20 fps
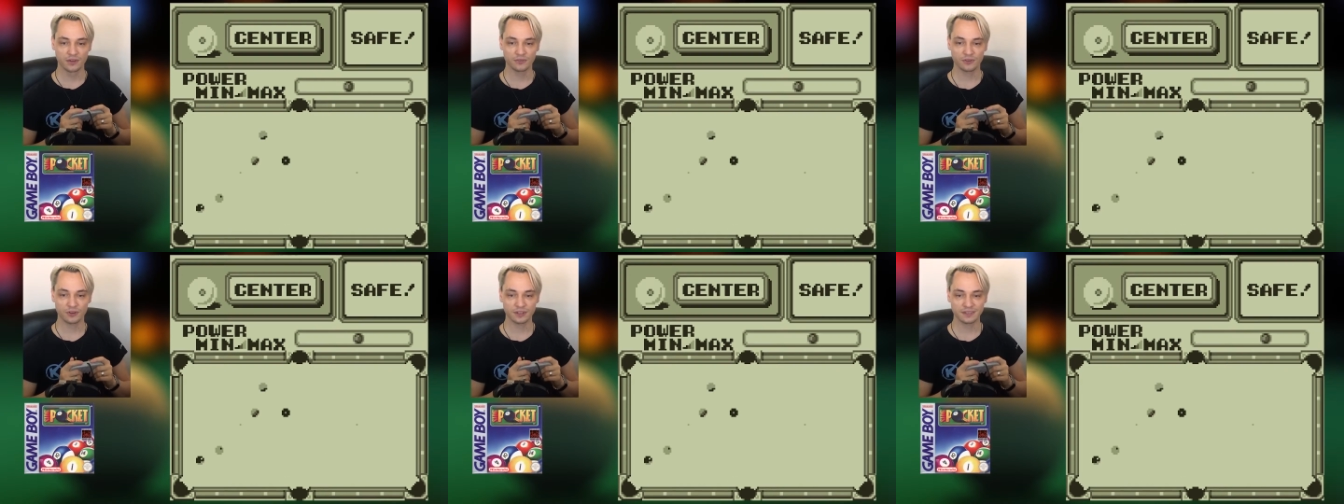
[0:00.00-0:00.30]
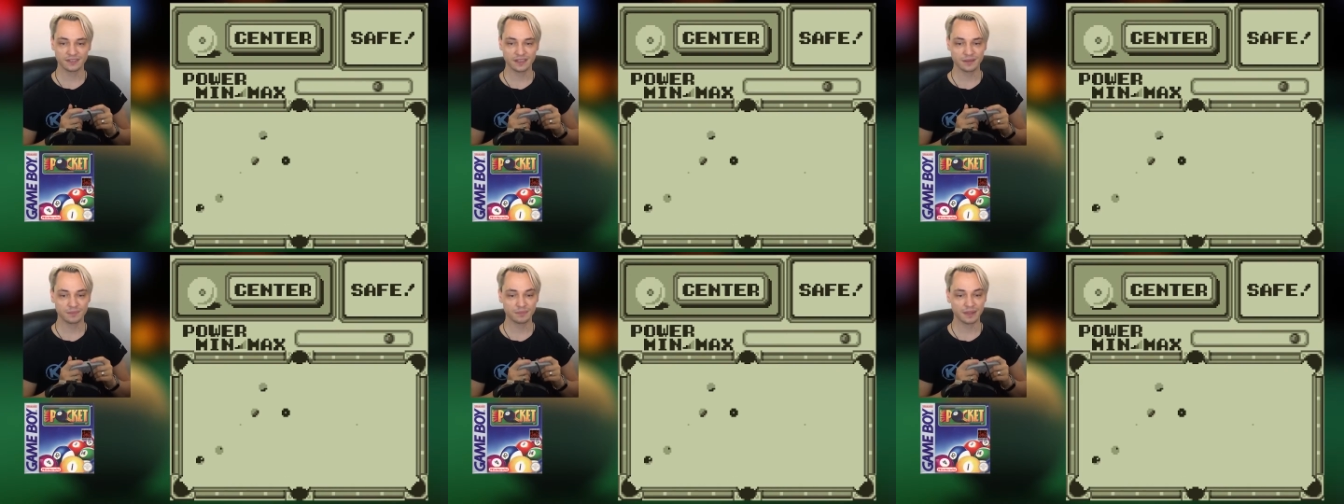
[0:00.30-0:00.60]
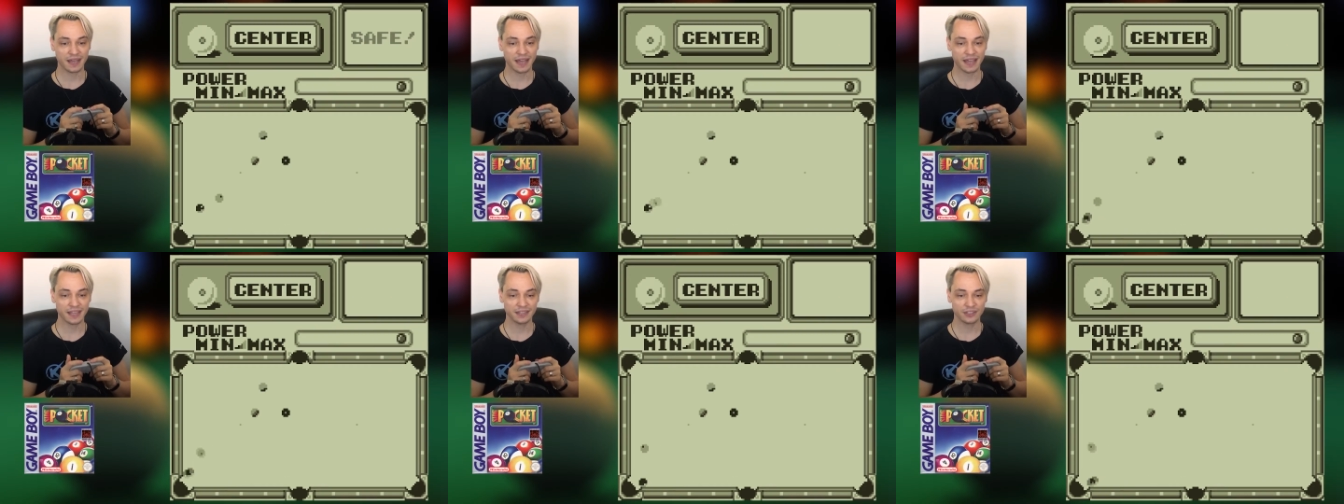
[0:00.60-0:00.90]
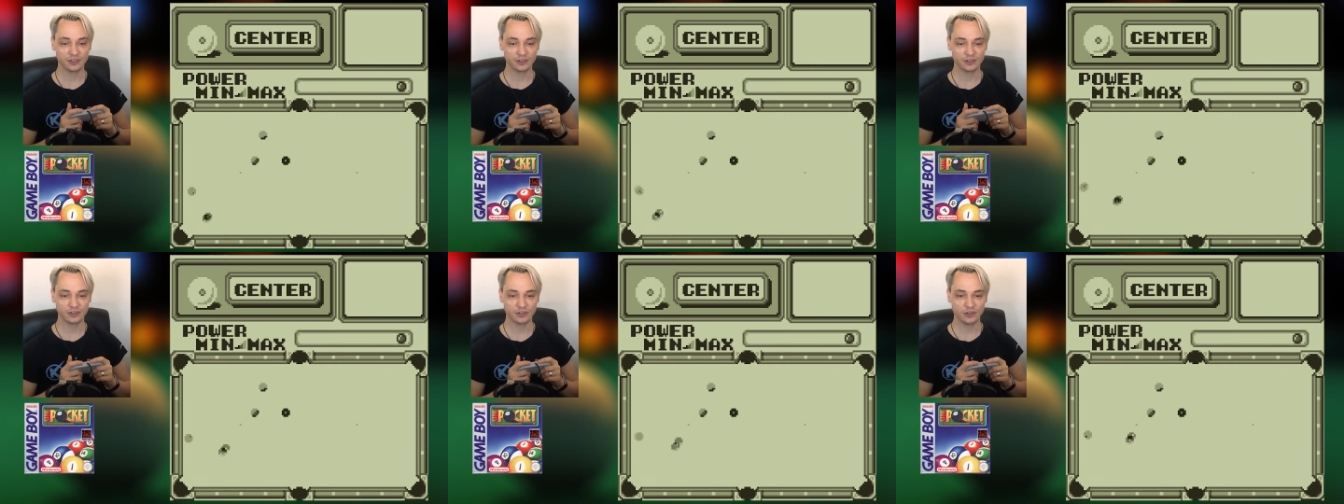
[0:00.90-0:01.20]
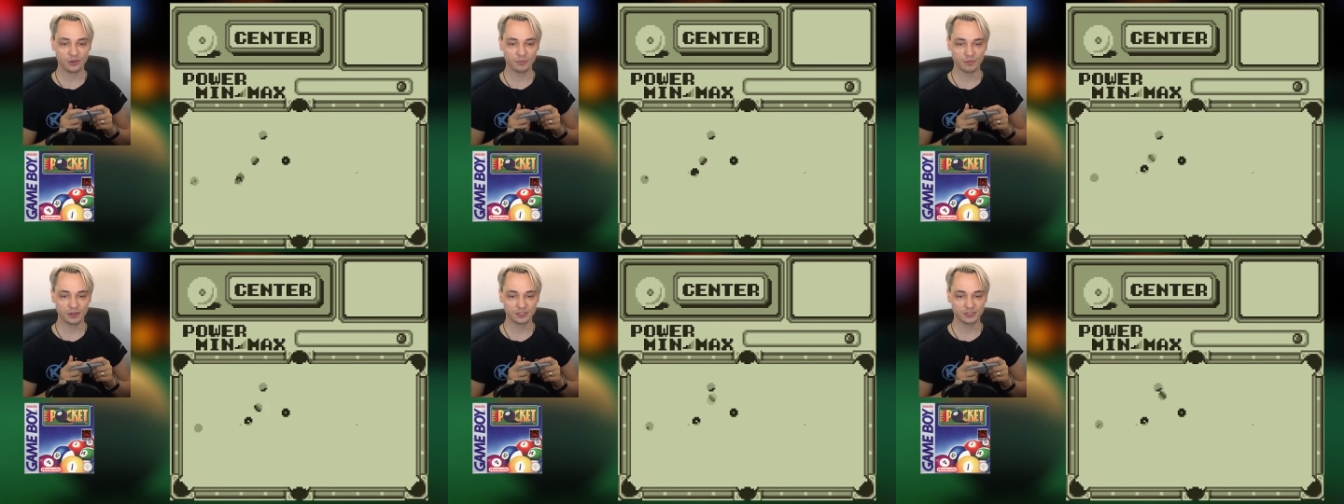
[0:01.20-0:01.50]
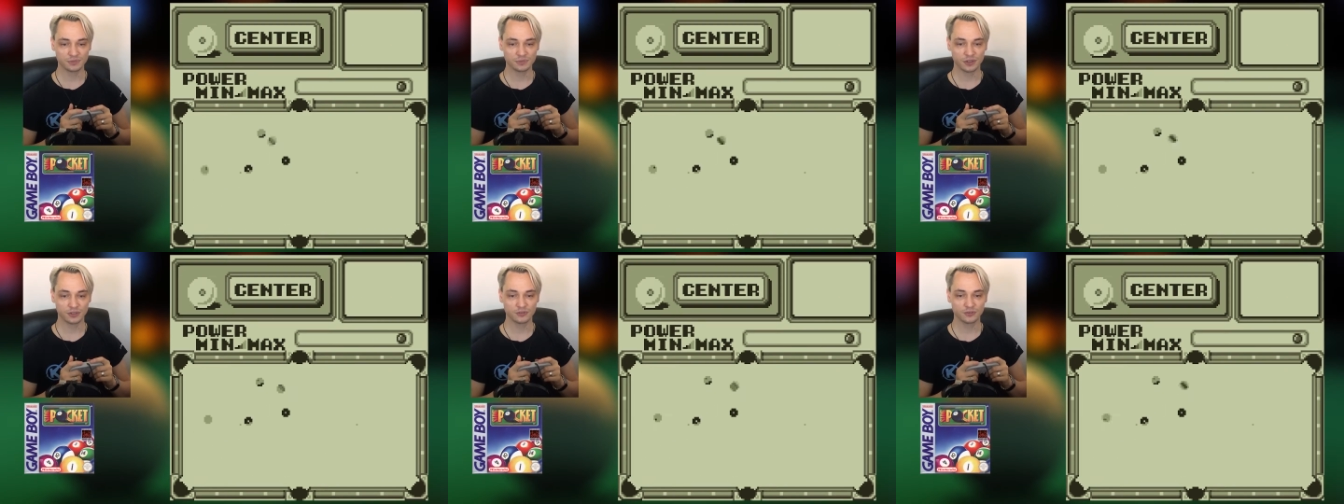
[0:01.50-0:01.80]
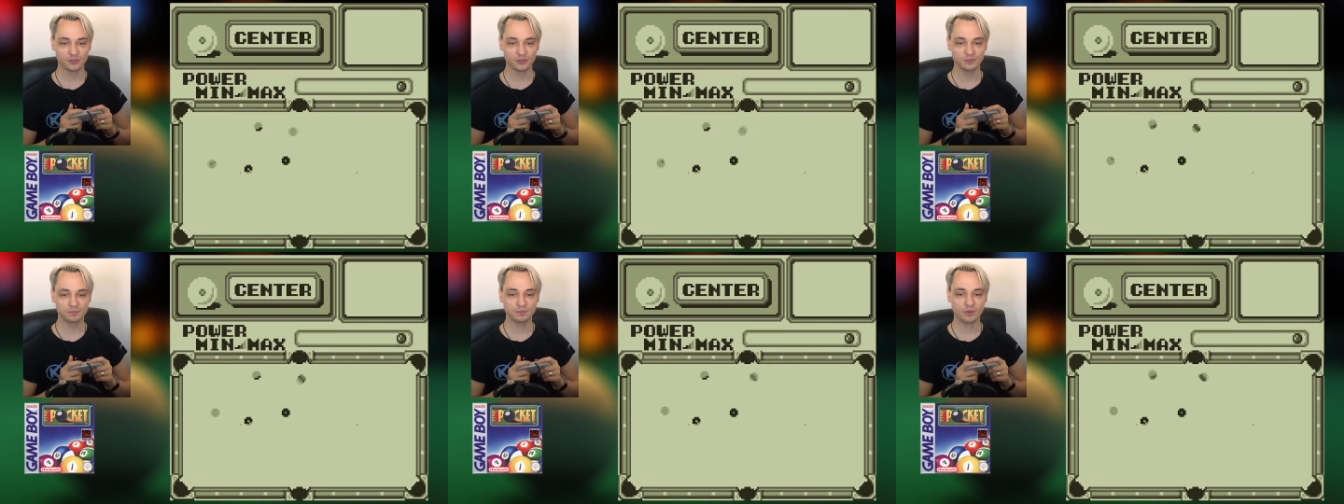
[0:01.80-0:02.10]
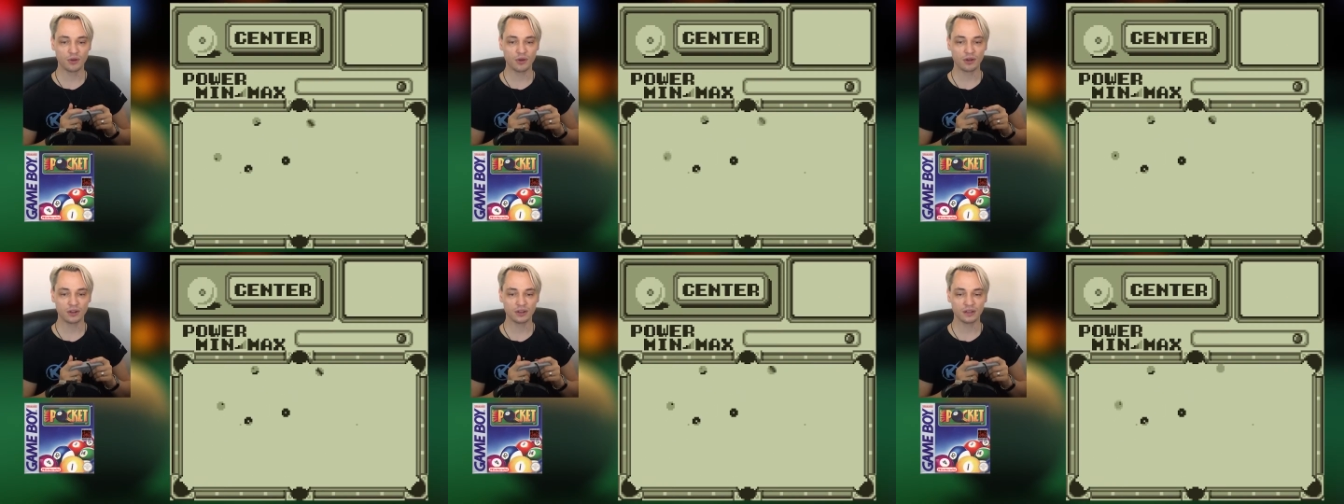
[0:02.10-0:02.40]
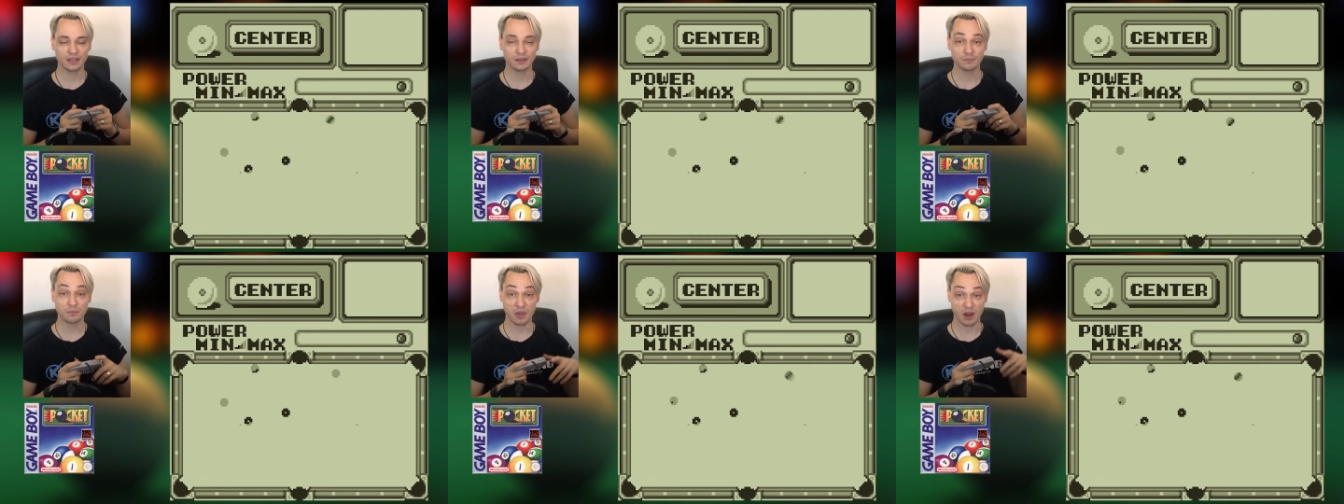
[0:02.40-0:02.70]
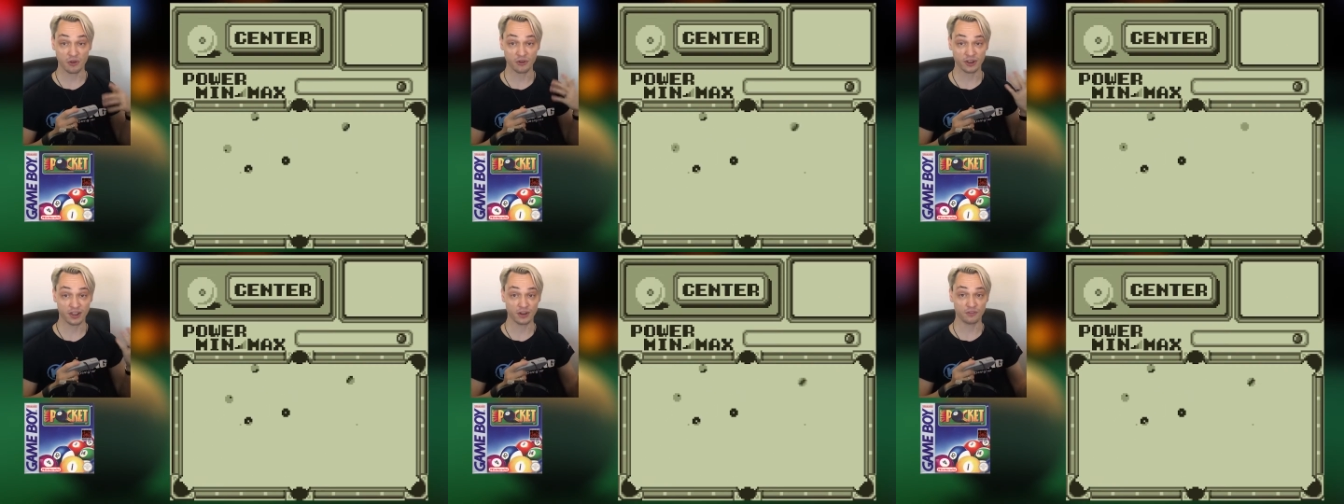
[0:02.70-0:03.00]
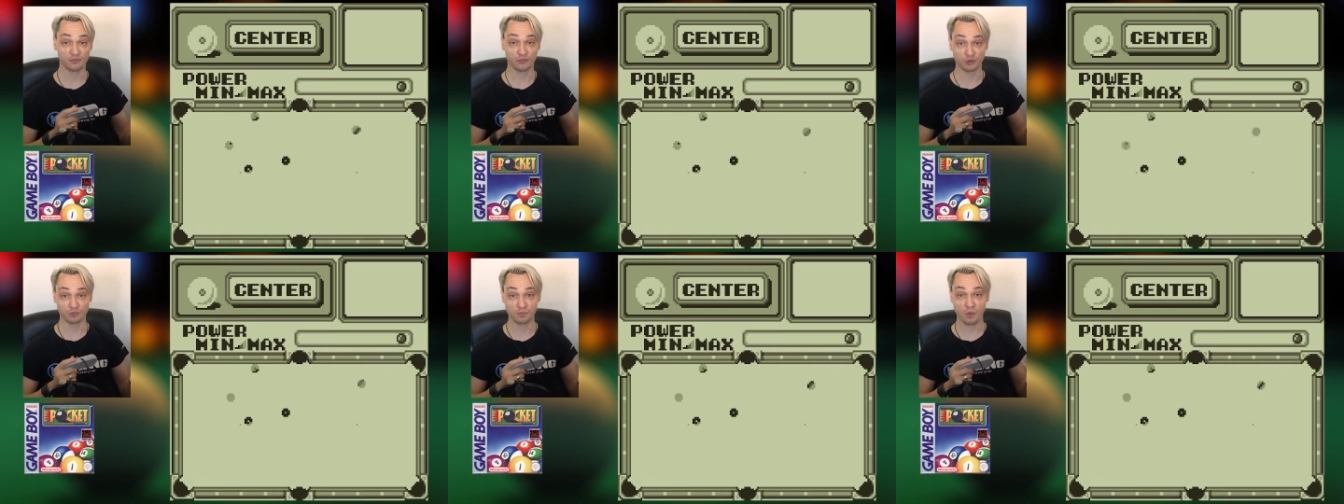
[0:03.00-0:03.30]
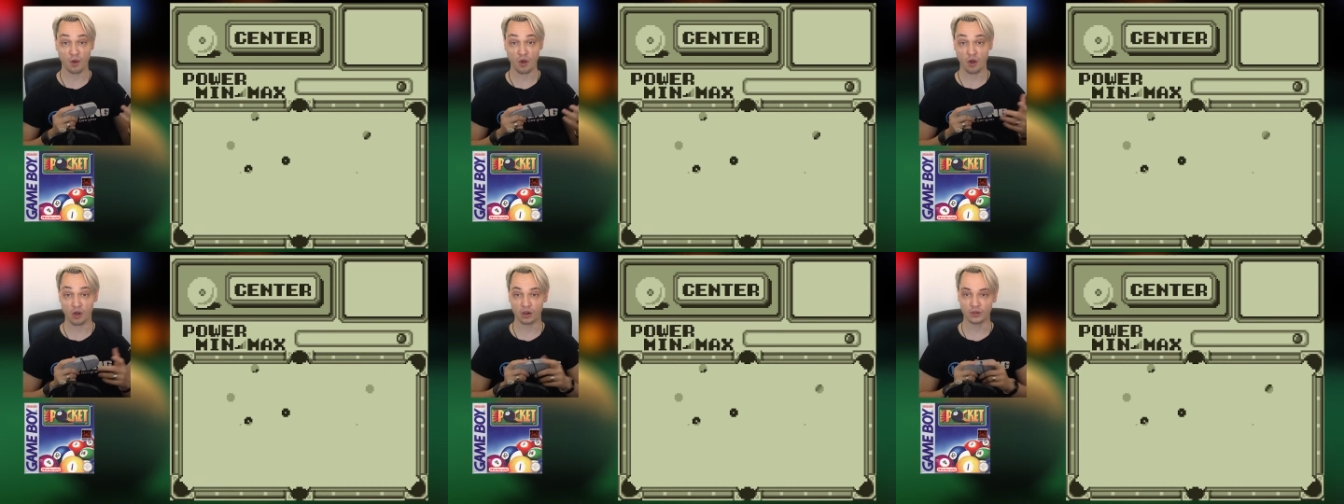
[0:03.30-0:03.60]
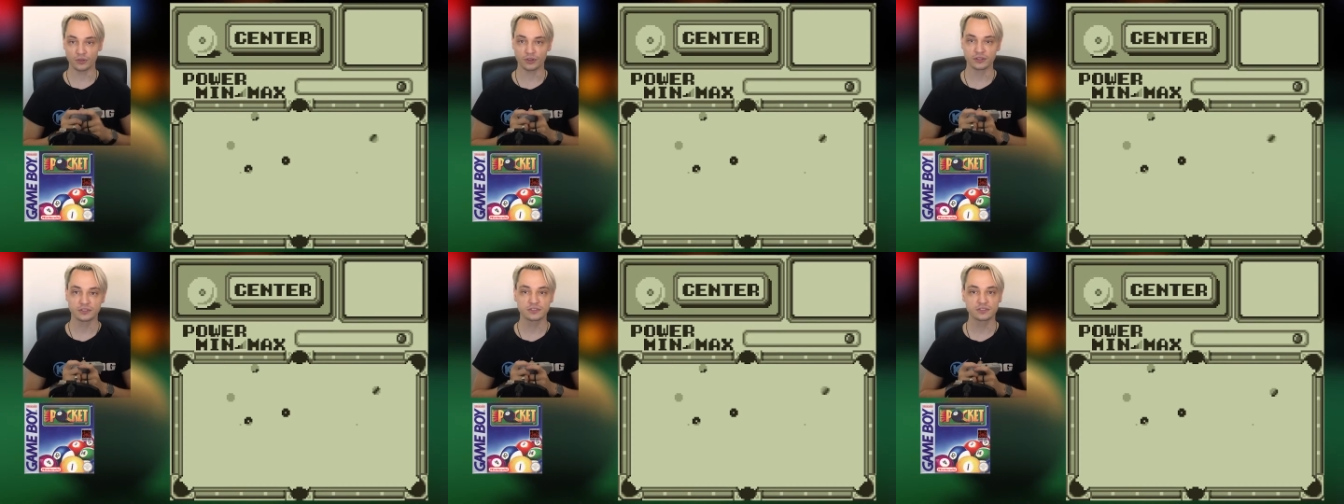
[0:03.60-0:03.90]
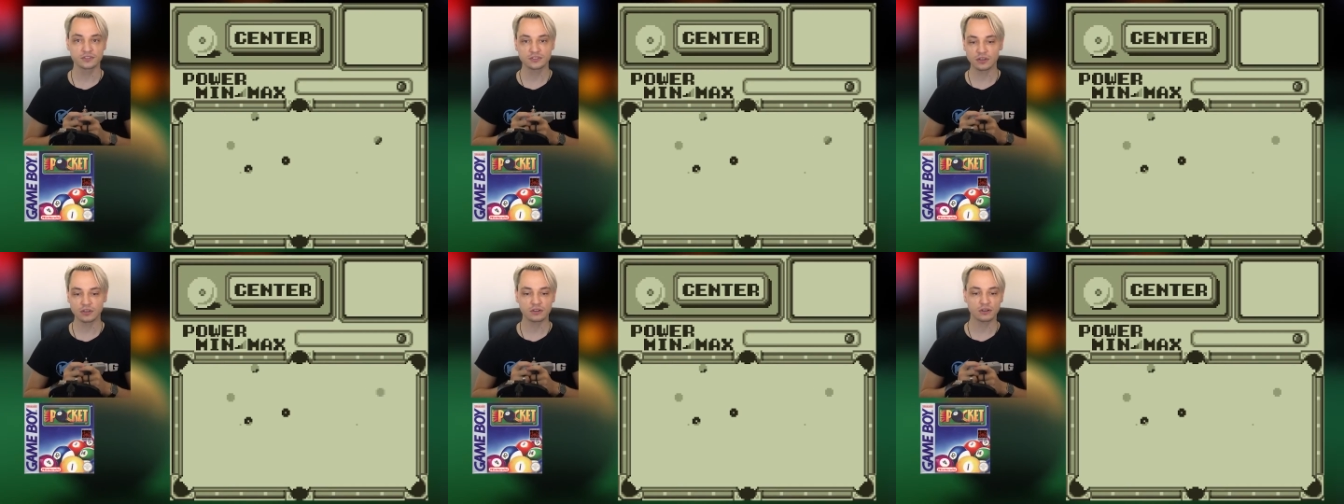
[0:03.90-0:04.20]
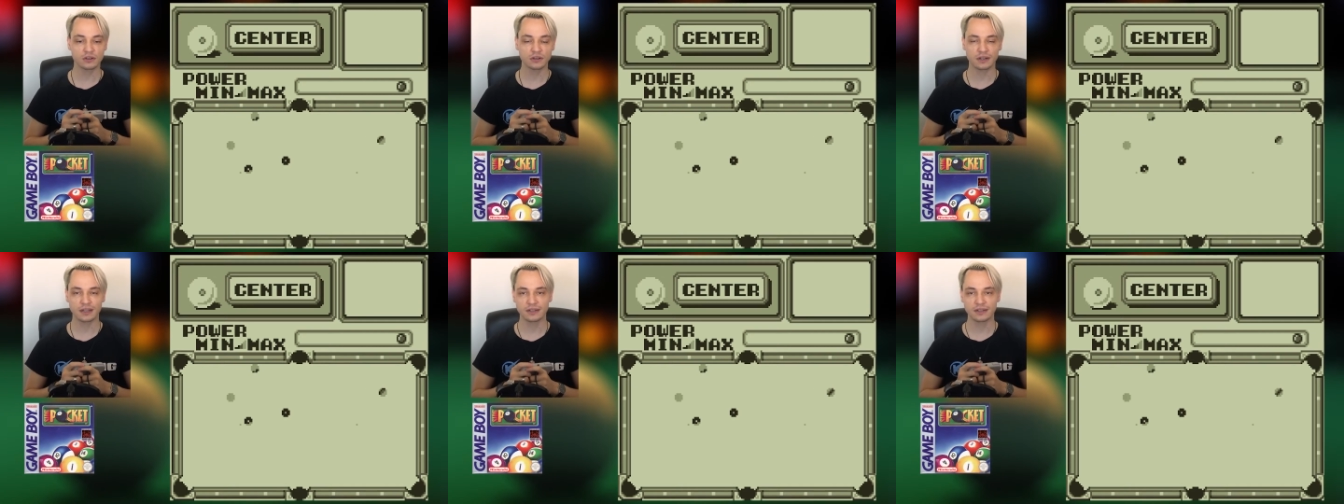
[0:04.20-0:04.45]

For example, I don't know much about football, American football, not soccer.